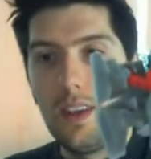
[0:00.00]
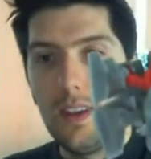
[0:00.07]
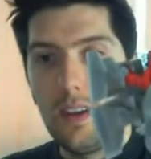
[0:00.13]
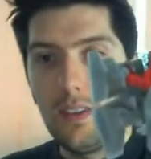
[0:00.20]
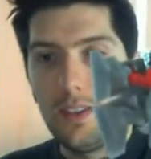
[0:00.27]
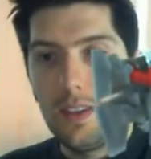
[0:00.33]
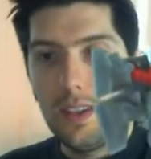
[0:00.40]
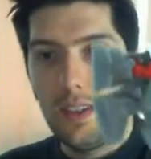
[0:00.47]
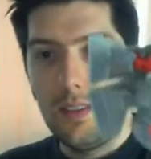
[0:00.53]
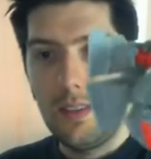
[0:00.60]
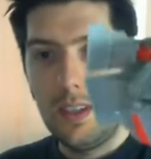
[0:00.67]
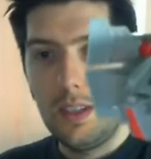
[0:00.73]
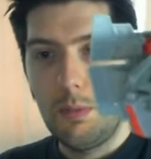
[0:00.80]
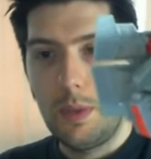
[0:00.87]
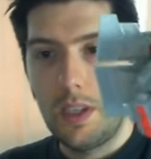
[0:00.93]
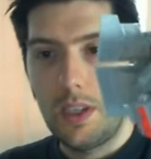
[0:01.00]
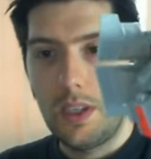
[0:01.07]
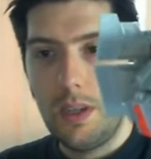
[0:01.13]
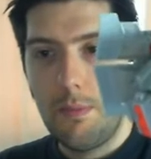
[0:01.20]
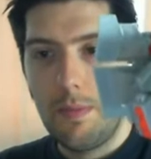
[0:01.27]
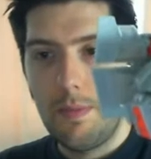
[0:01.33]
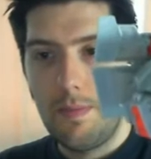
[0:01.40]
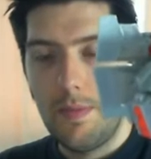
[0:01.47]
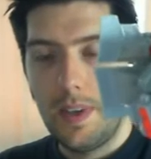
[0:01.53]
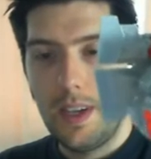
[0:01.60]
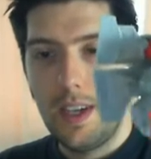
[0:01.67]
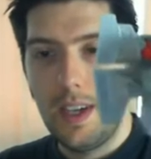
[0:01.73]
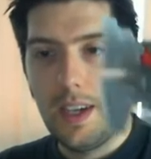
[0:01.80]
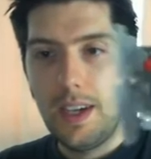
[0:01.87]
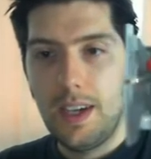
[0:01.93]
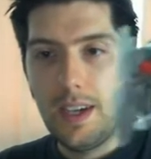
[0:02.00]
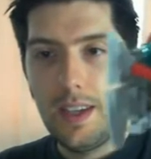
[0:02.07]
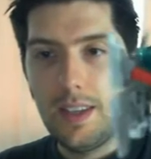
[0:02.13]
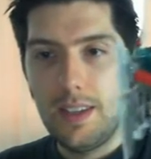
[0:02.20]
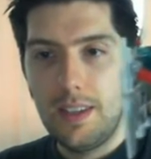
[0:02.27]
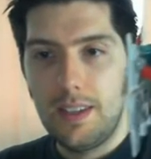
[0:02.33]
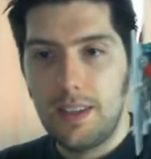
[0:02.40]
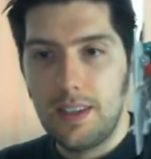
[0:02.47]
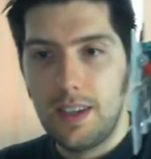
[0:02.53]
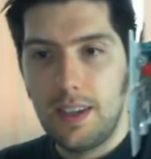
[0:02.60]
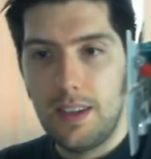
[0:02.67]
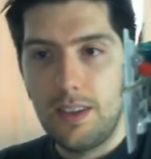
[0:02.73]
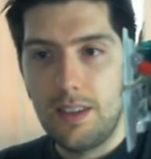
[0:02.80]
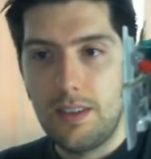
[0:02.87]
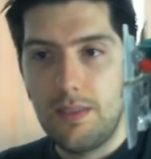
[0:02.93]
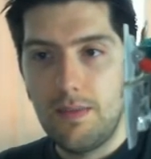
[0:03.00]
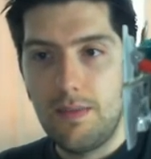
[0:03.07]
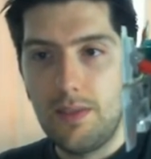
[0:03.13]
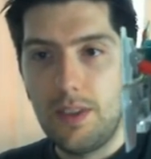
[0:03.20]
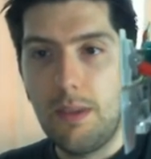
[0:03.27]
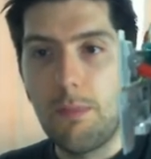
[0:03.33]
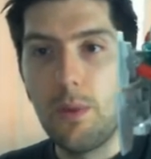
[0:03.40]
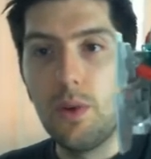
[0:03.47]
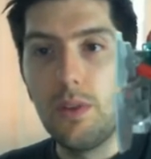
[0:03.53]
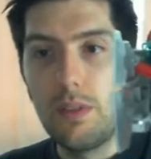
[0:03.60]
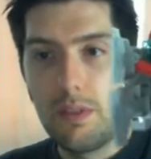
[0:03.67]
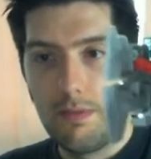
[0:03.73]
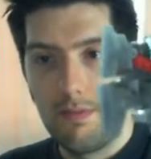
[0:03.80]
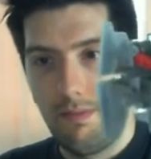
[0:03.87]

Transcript: Obviously, nice big ship. This is it in its ship mode,